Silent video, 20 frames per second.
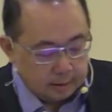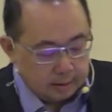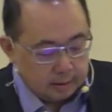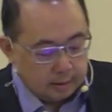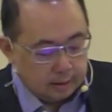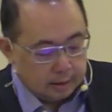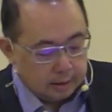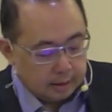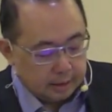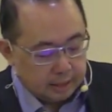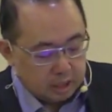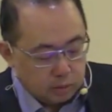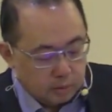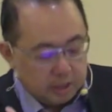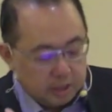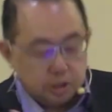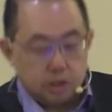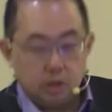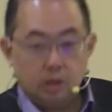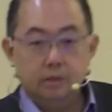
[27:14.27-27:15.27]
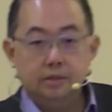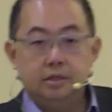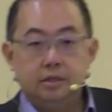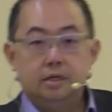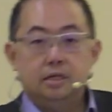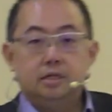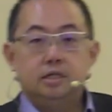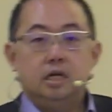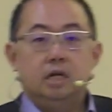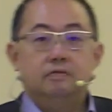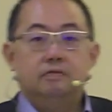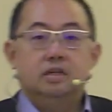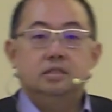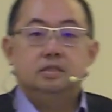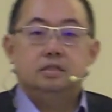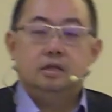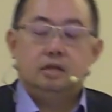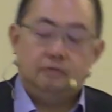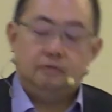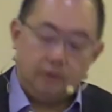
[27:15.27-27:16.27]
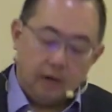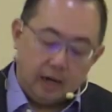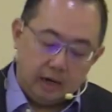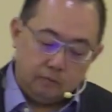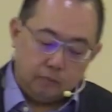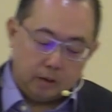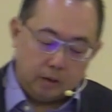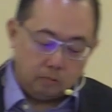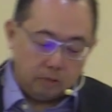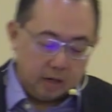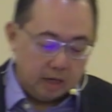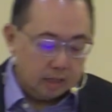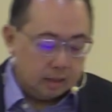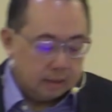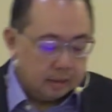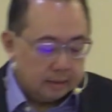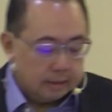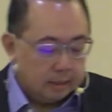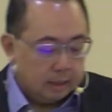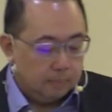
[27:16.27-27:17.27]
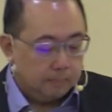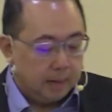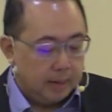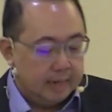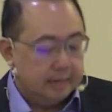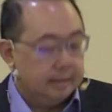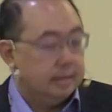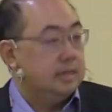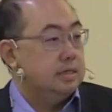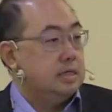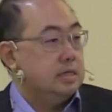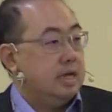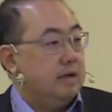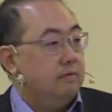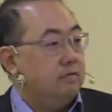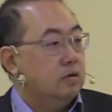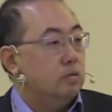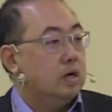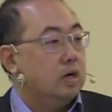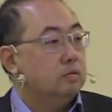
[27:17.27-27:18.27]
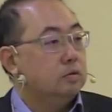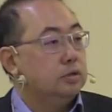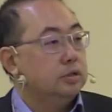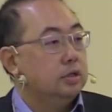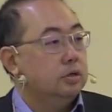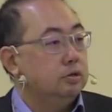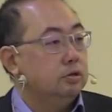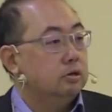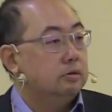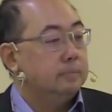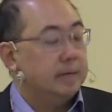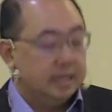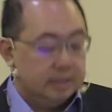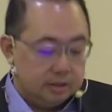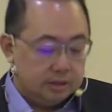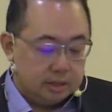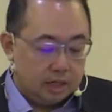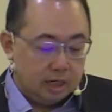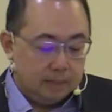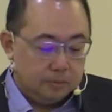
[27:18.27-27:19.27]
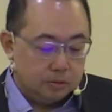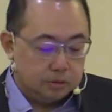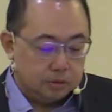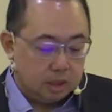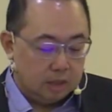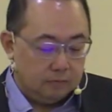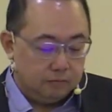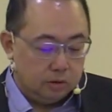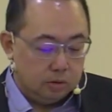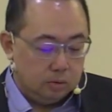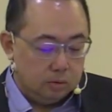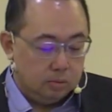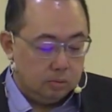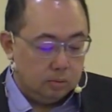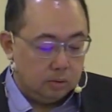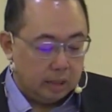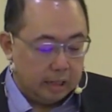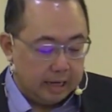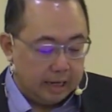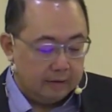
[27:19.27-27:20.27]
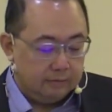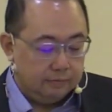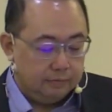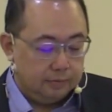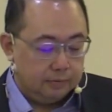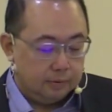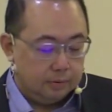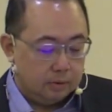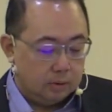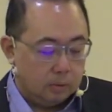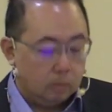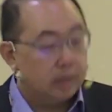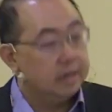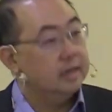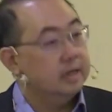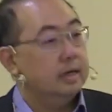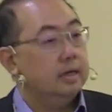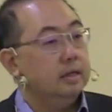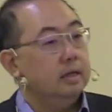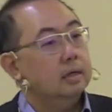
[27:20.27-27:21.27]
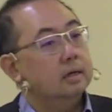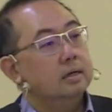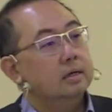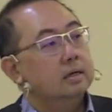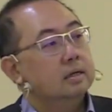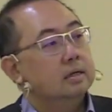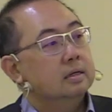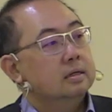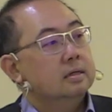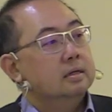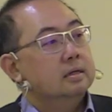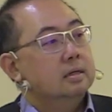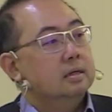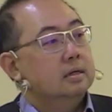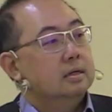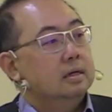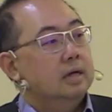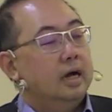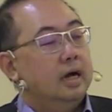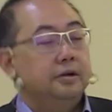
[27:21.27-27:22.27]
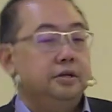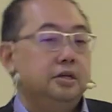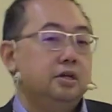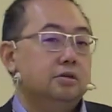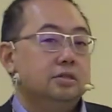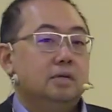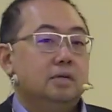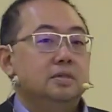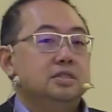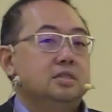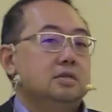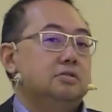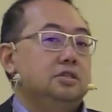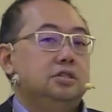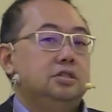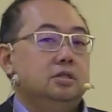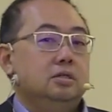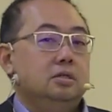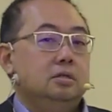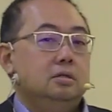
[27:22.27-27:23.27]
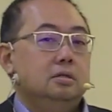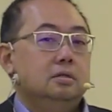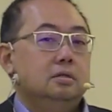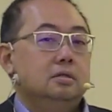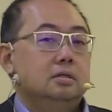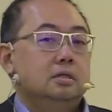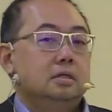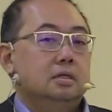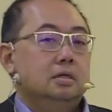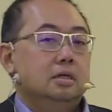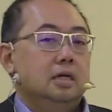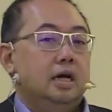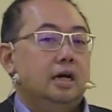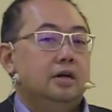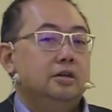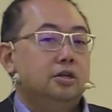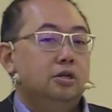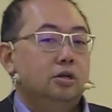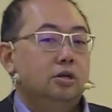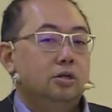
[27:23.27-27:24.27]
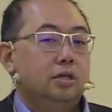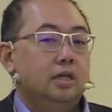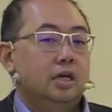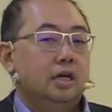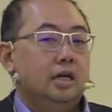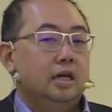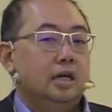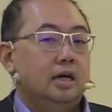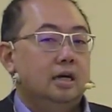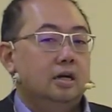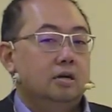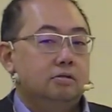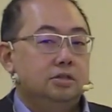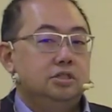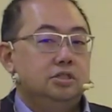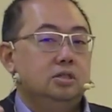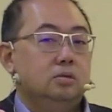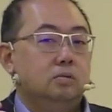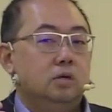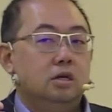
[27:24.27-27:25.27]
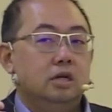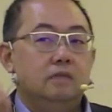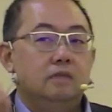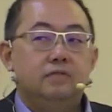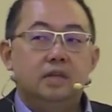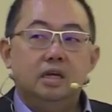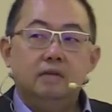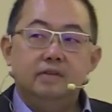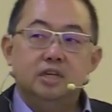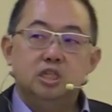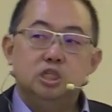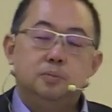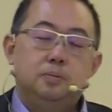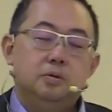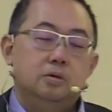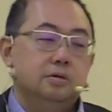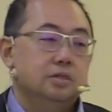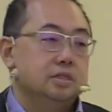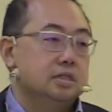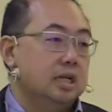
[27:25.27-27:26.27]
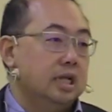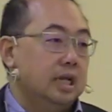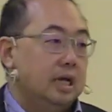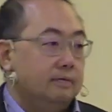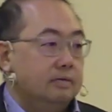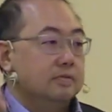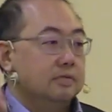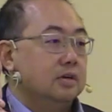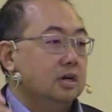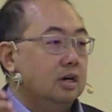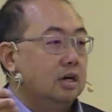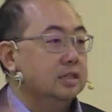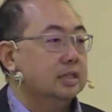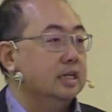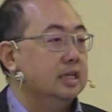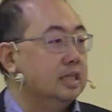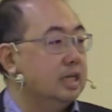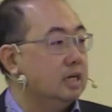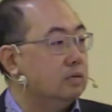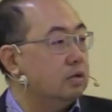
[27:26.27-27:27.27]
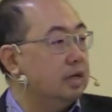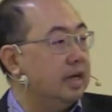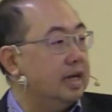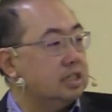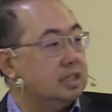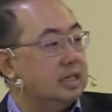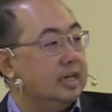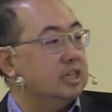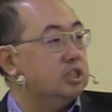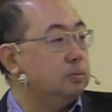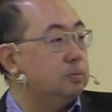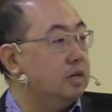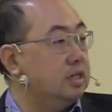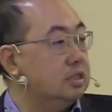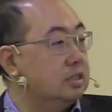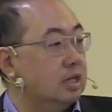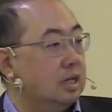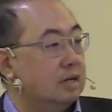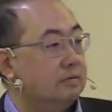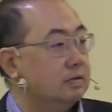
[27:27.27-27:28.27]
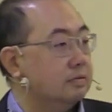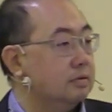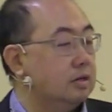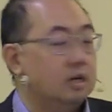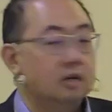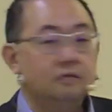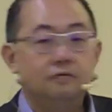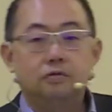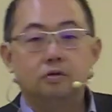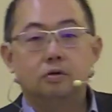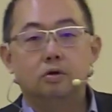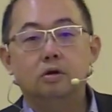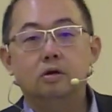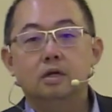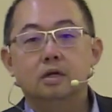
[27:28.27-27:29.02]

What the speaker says: That's why John 13, verse 35, we read, by this everyone will know you are my disciples, if you love one another. How do you know someone's a Christian? How do you know they are a Christian? Well, if they've experienced the love of God, then they will actually express the love of God for